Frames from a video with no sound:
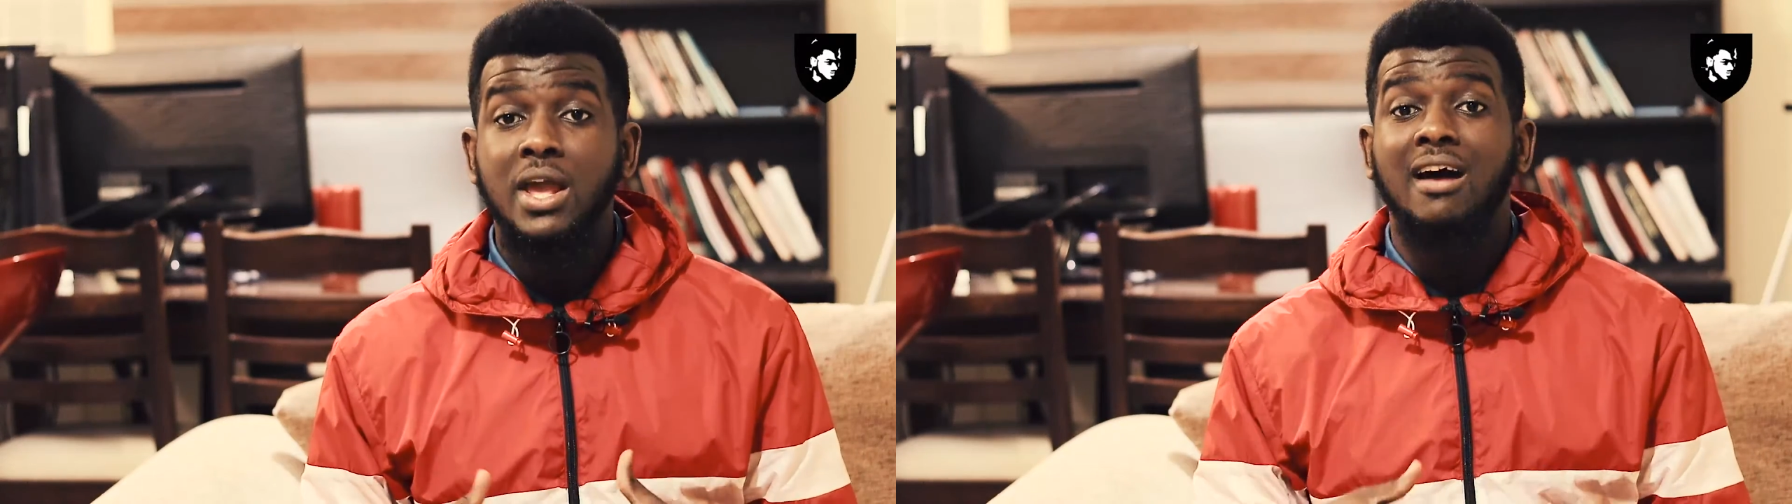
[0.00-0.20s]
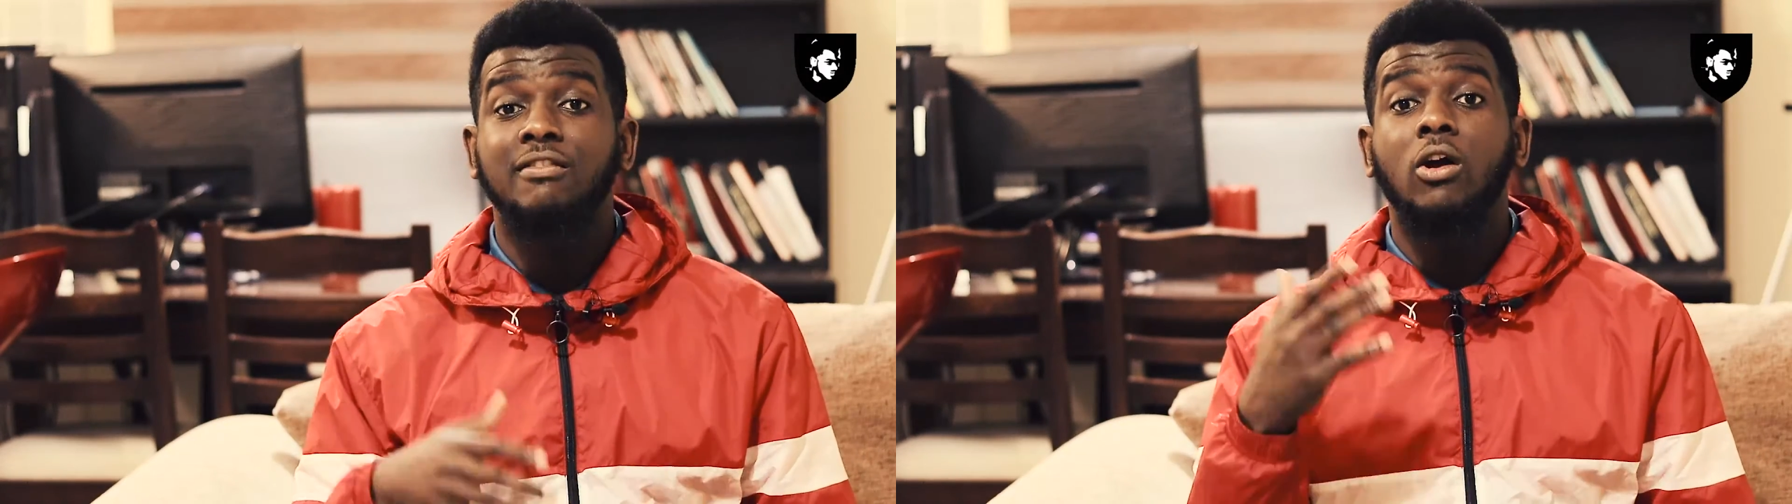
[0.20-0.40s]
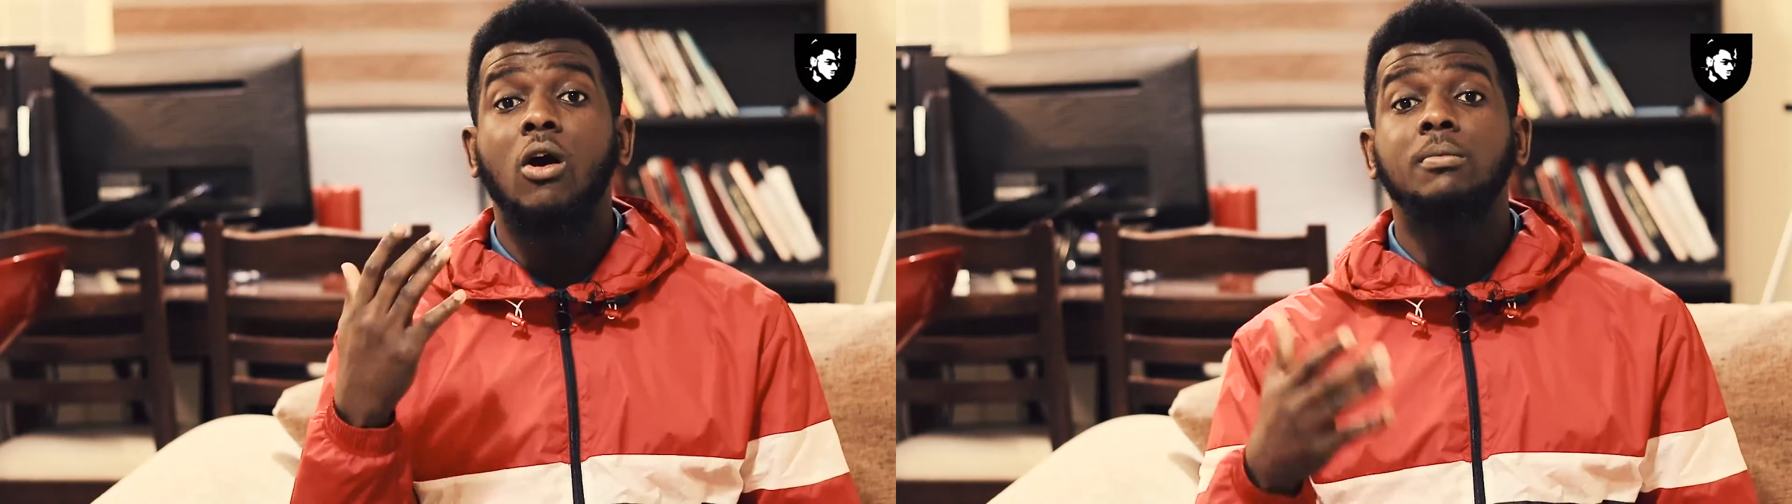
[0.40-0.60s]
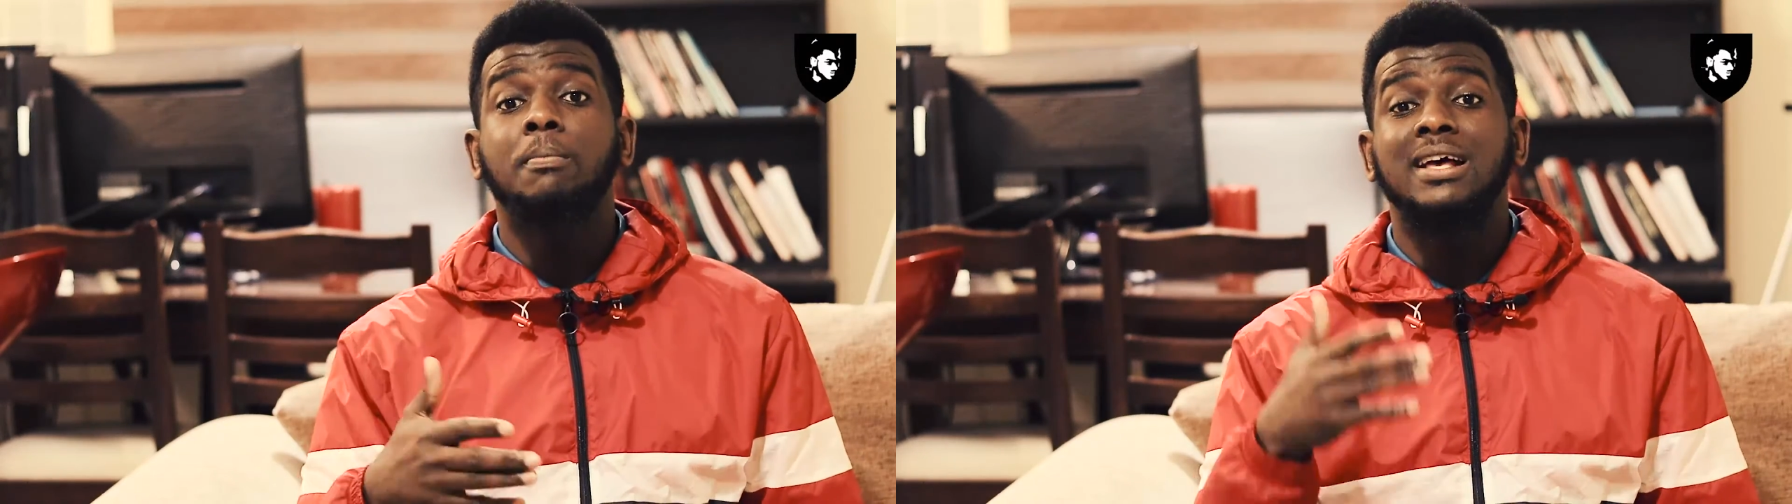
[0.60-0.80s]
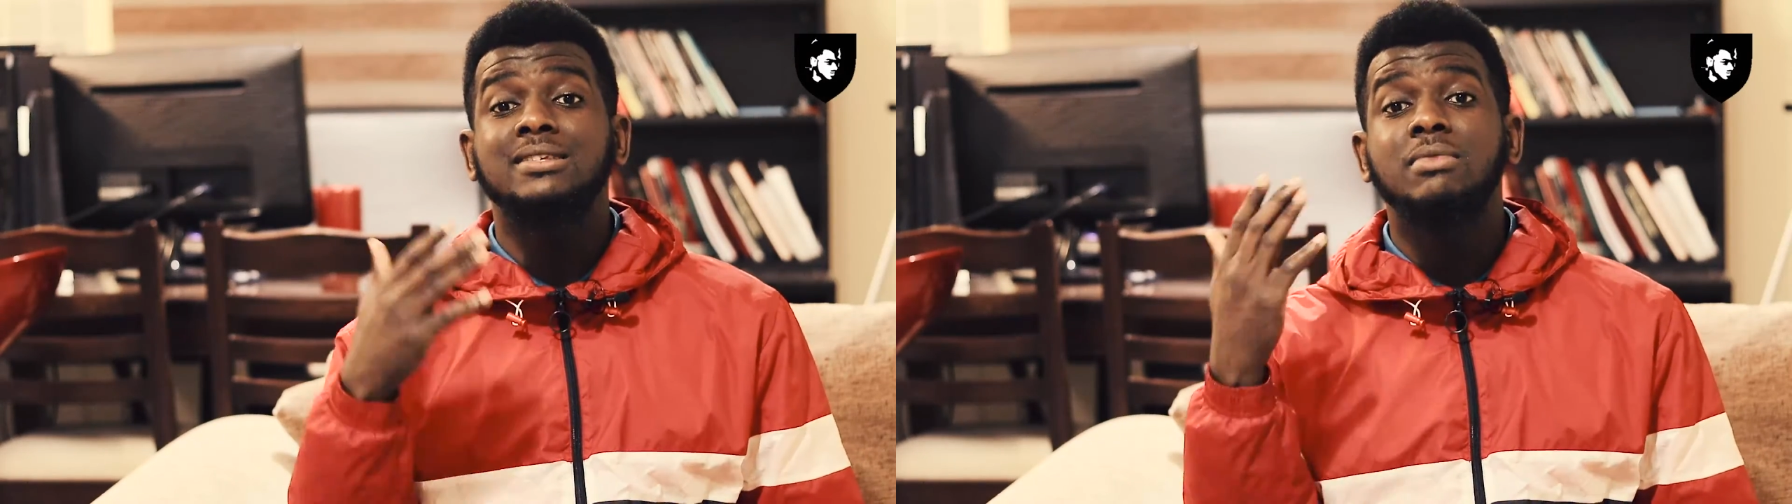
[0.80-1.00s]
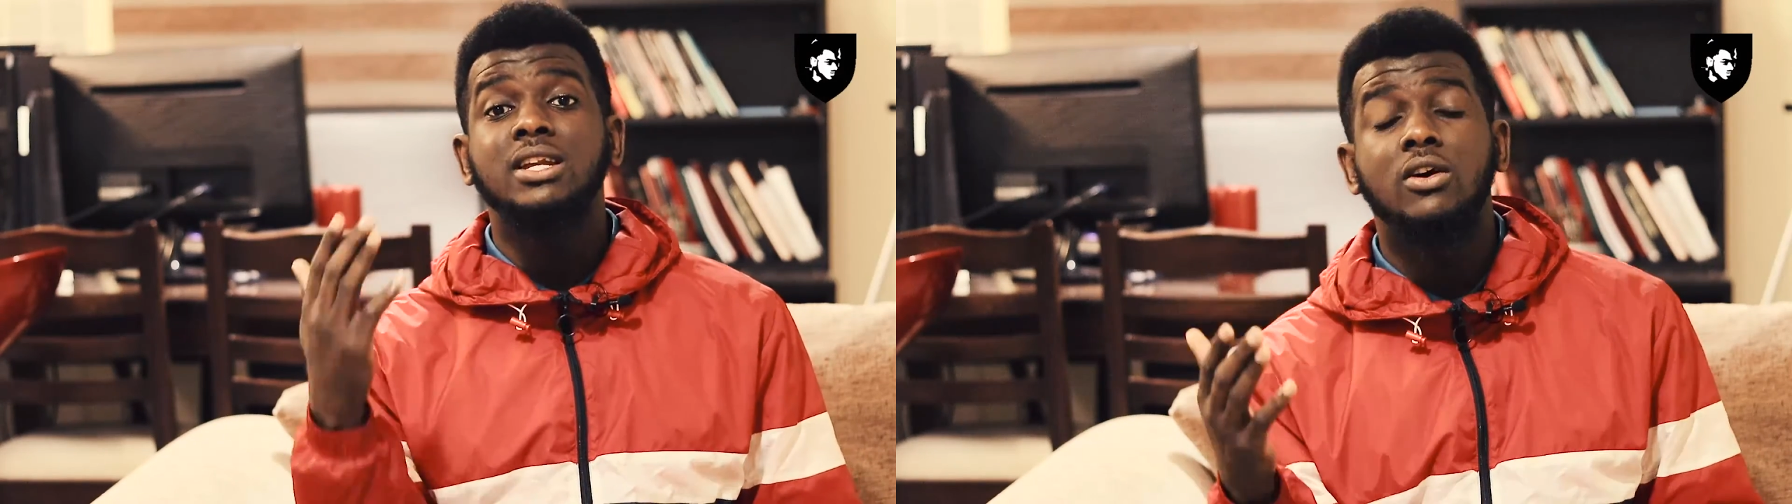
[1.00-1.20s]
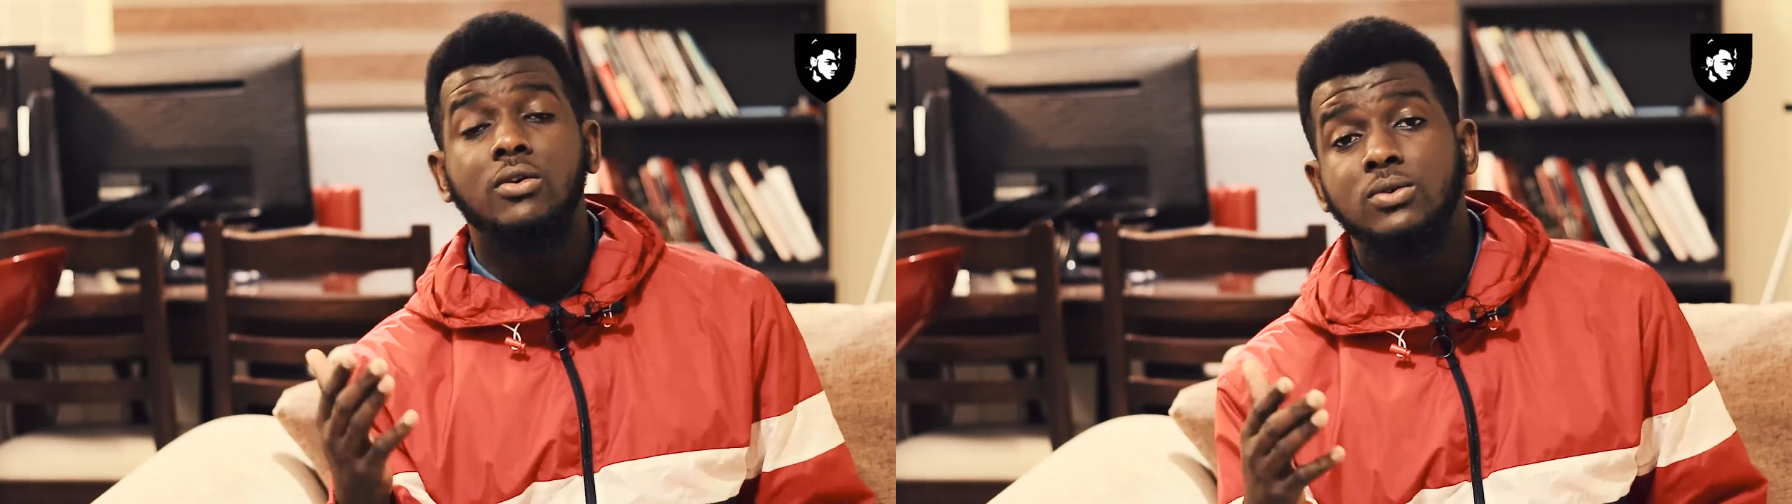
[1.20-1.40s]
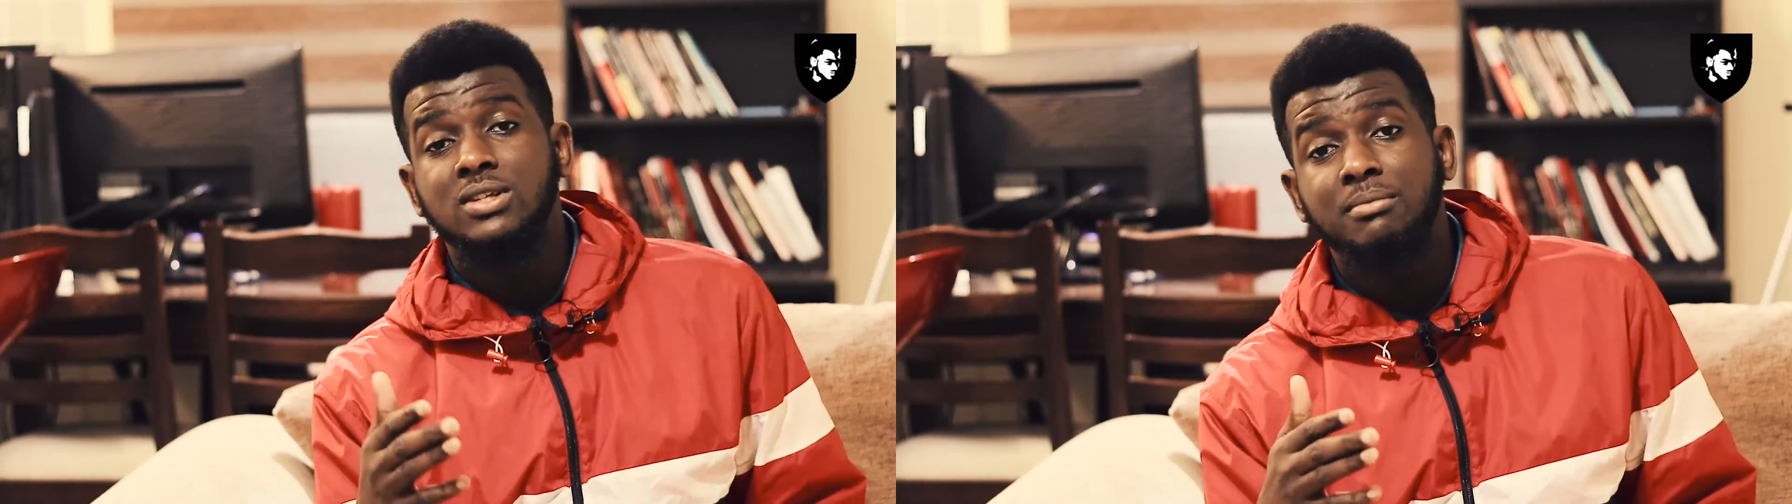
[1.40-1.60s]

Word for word: we have gone past many hurdles